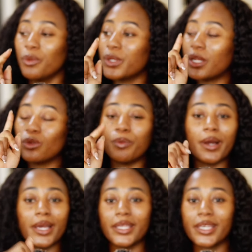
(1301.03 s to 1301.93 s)
With an
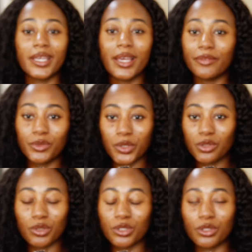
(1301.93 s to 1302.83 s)
Uber, he can have the
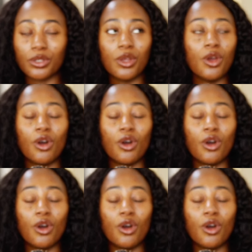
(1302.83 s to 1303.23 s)
registration